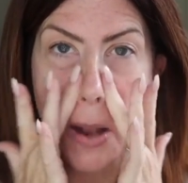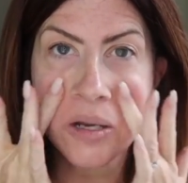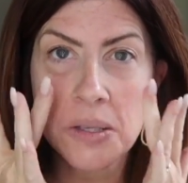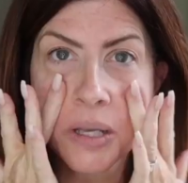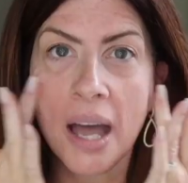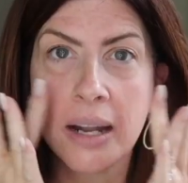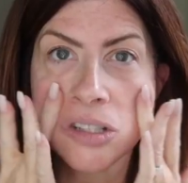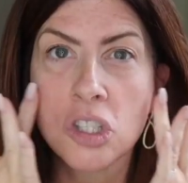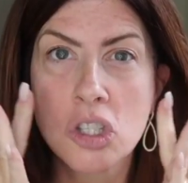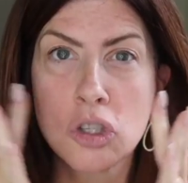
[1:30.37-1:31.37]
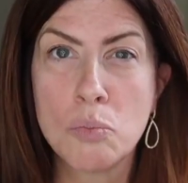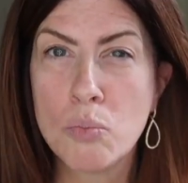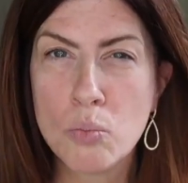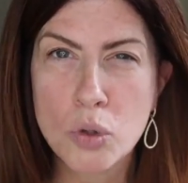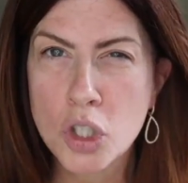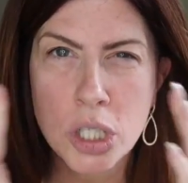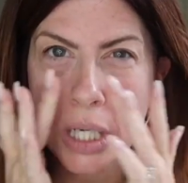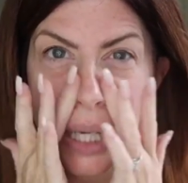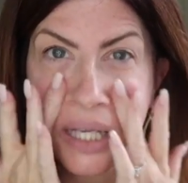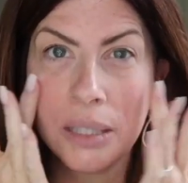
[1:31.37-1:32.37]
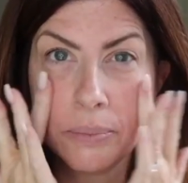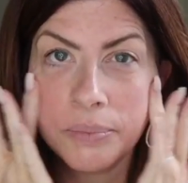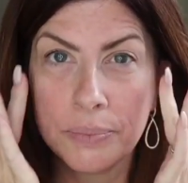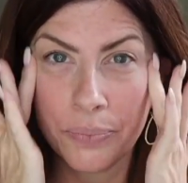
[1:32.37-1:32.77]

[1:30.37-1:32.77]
just kind of smoosh it in.